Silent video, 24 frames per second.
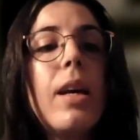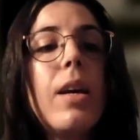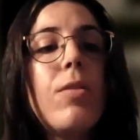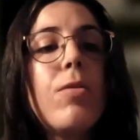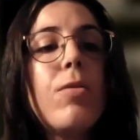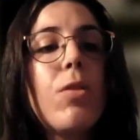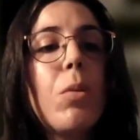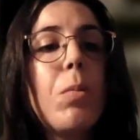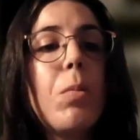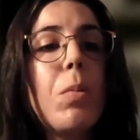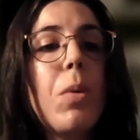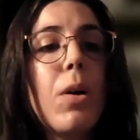
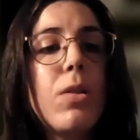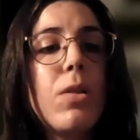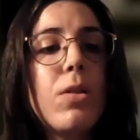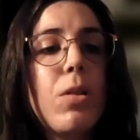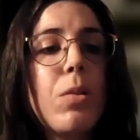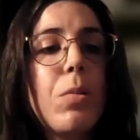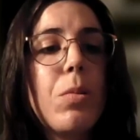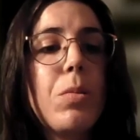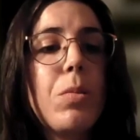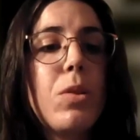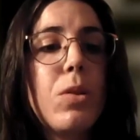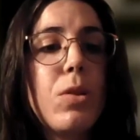from
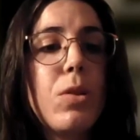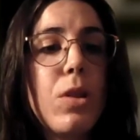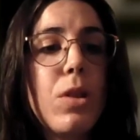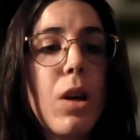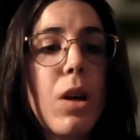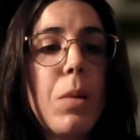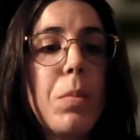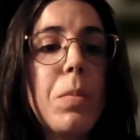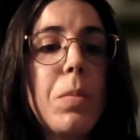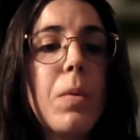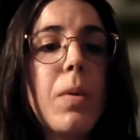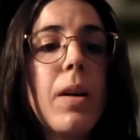bottom to
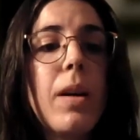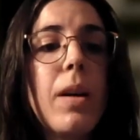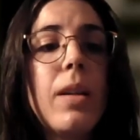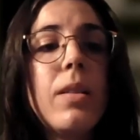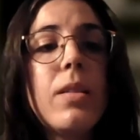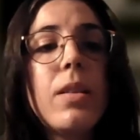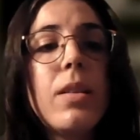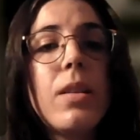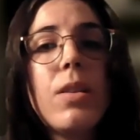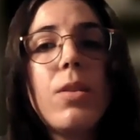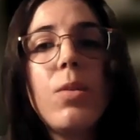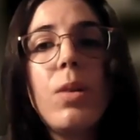top,
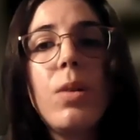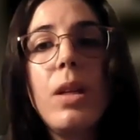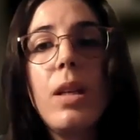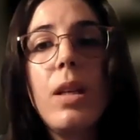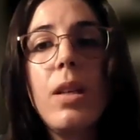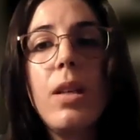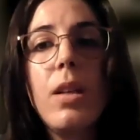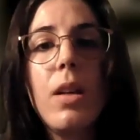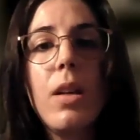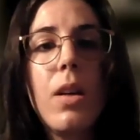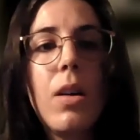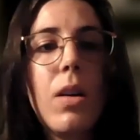and
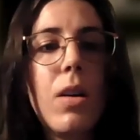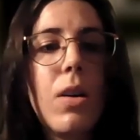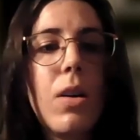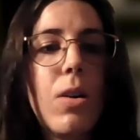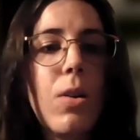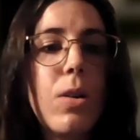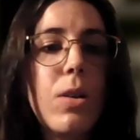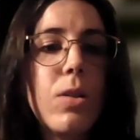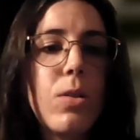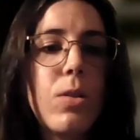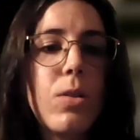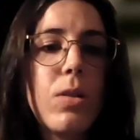3
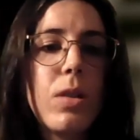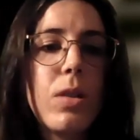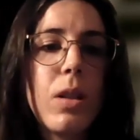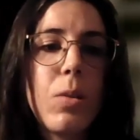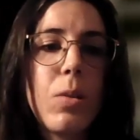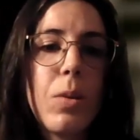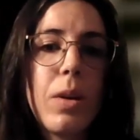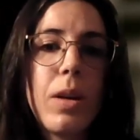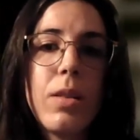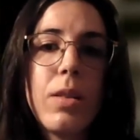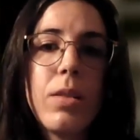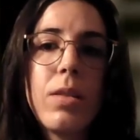horizontal
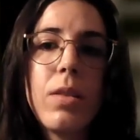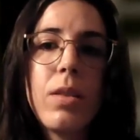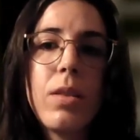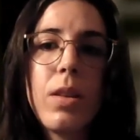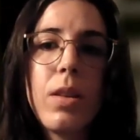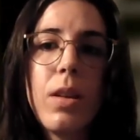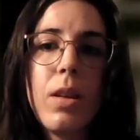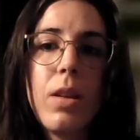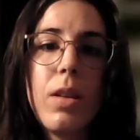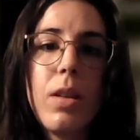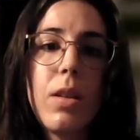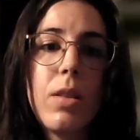ones
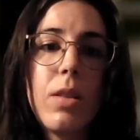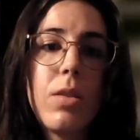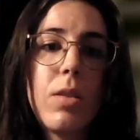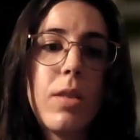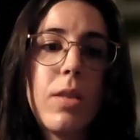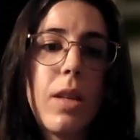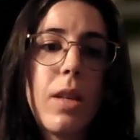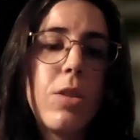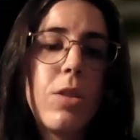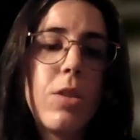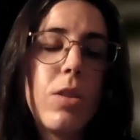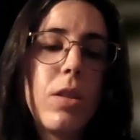in the
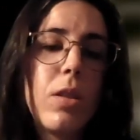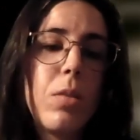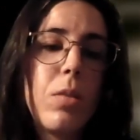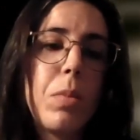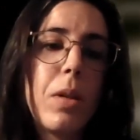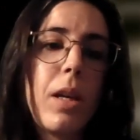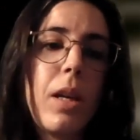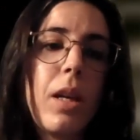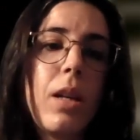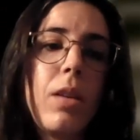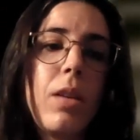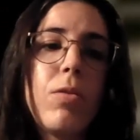sagittal
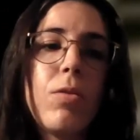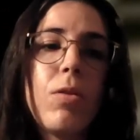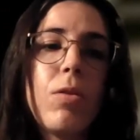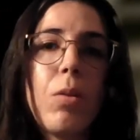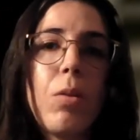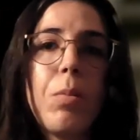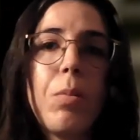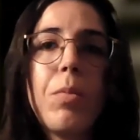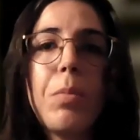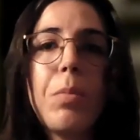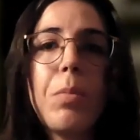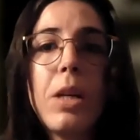plane
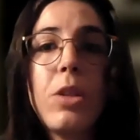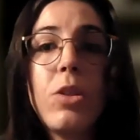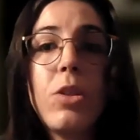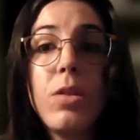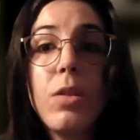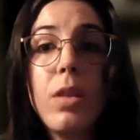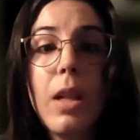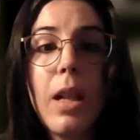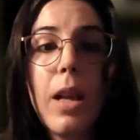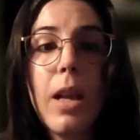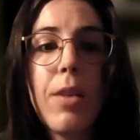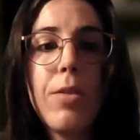from
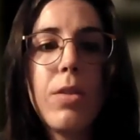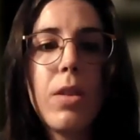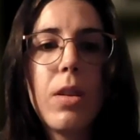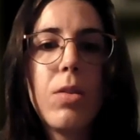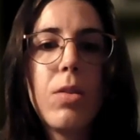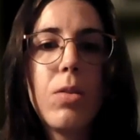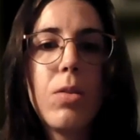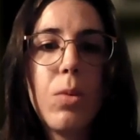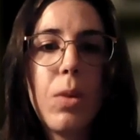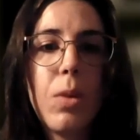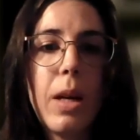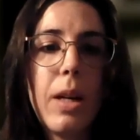patient's left
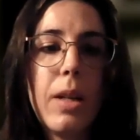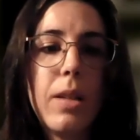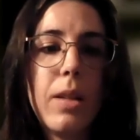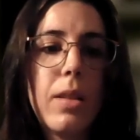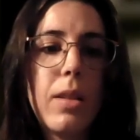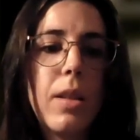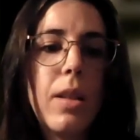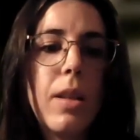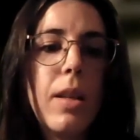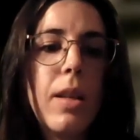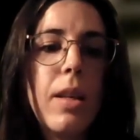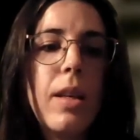to right.
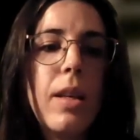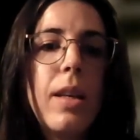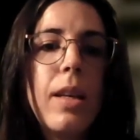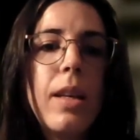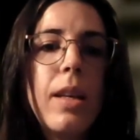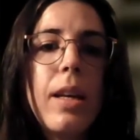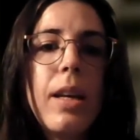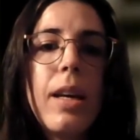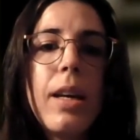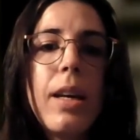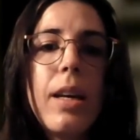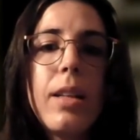
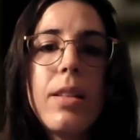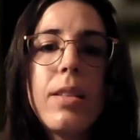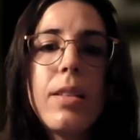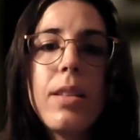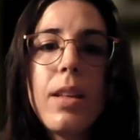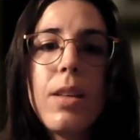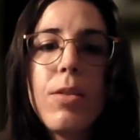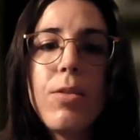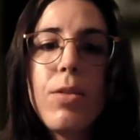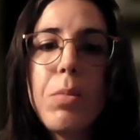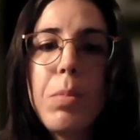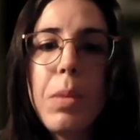And
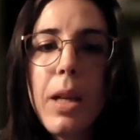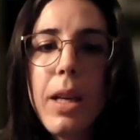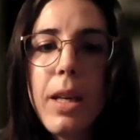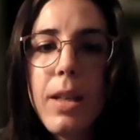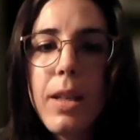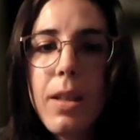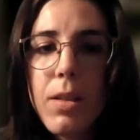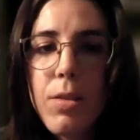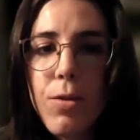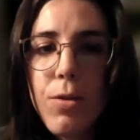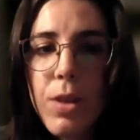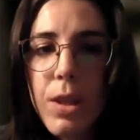if we play
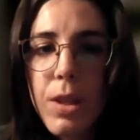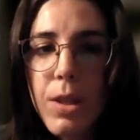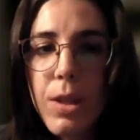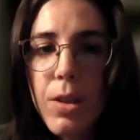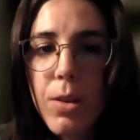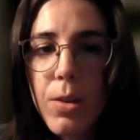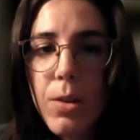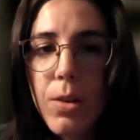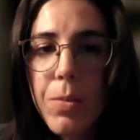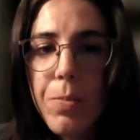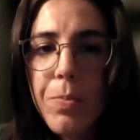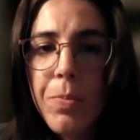this
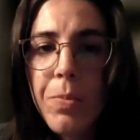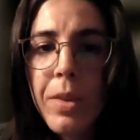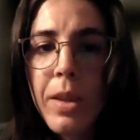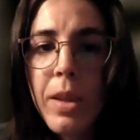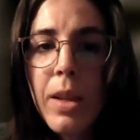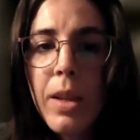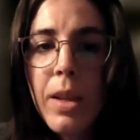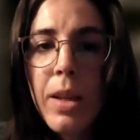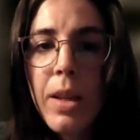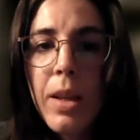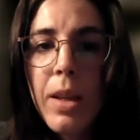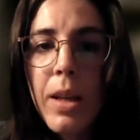video,
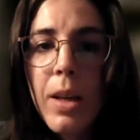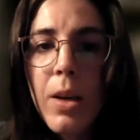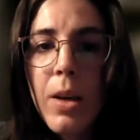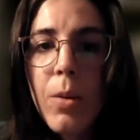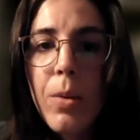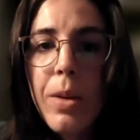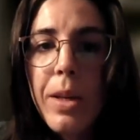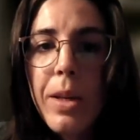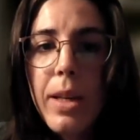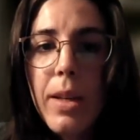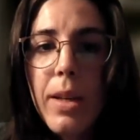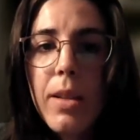
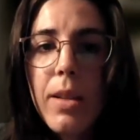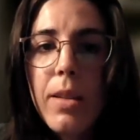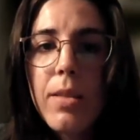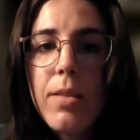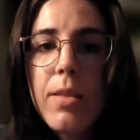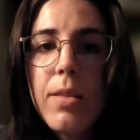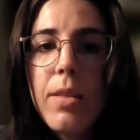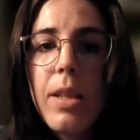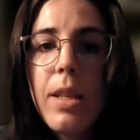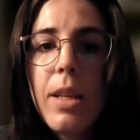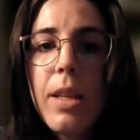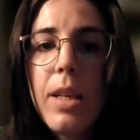we can
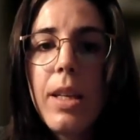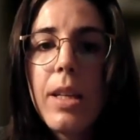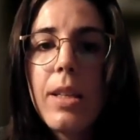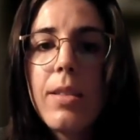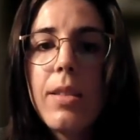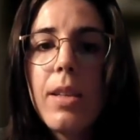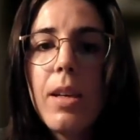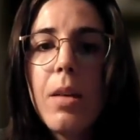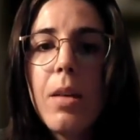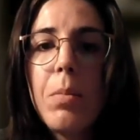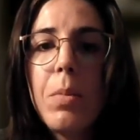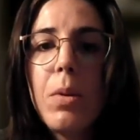see an
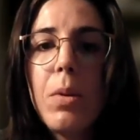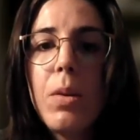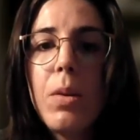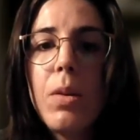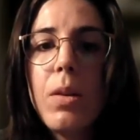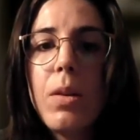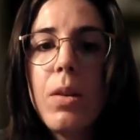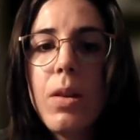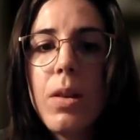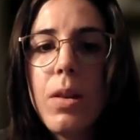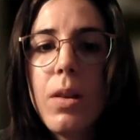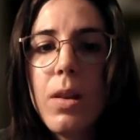
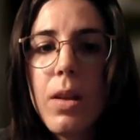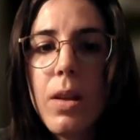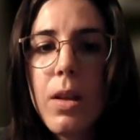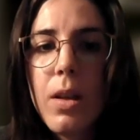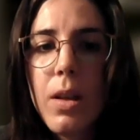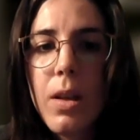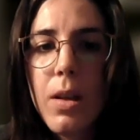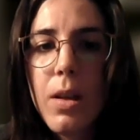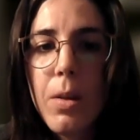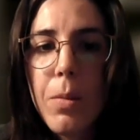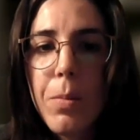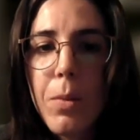example
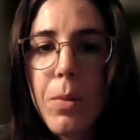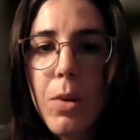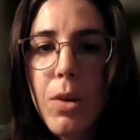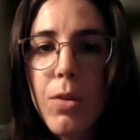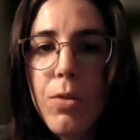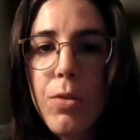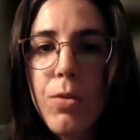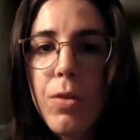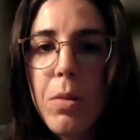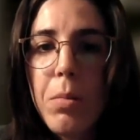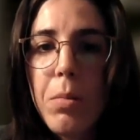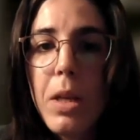
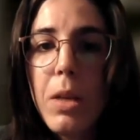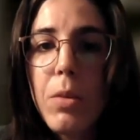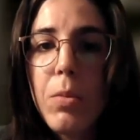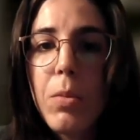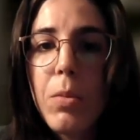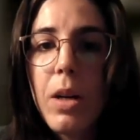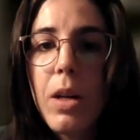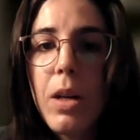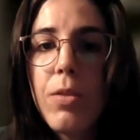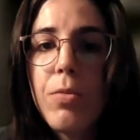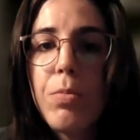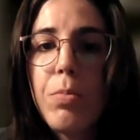of a
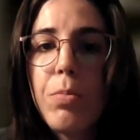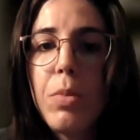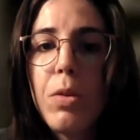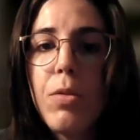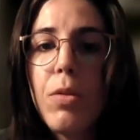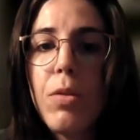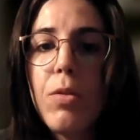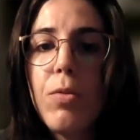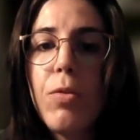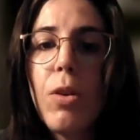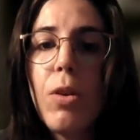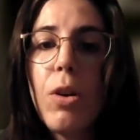midwife
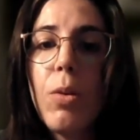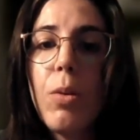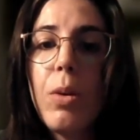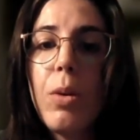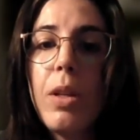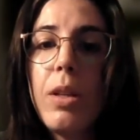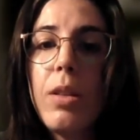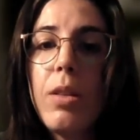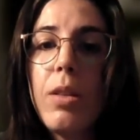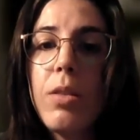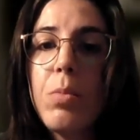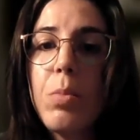
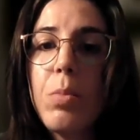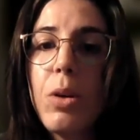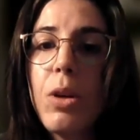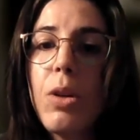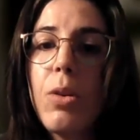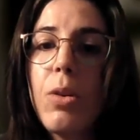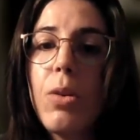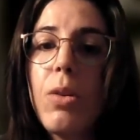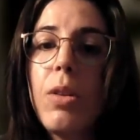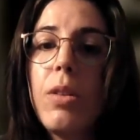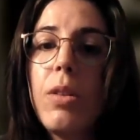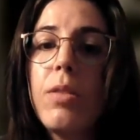following this
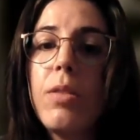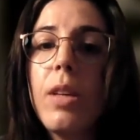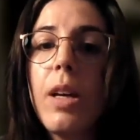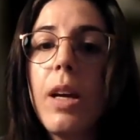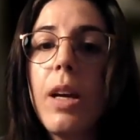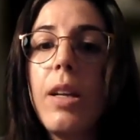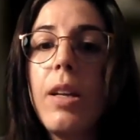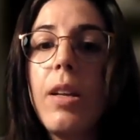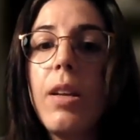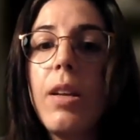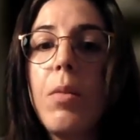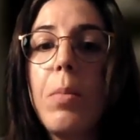protocol and
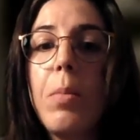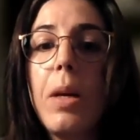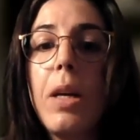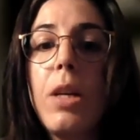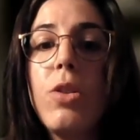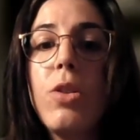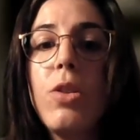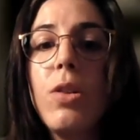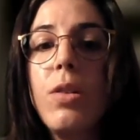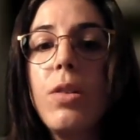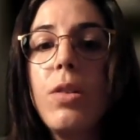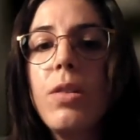scanning the
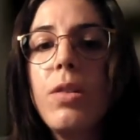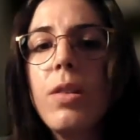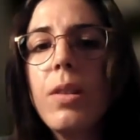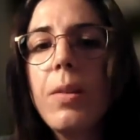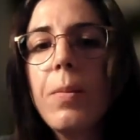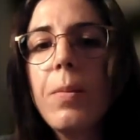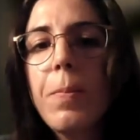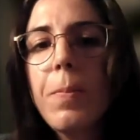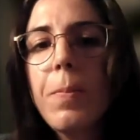patient.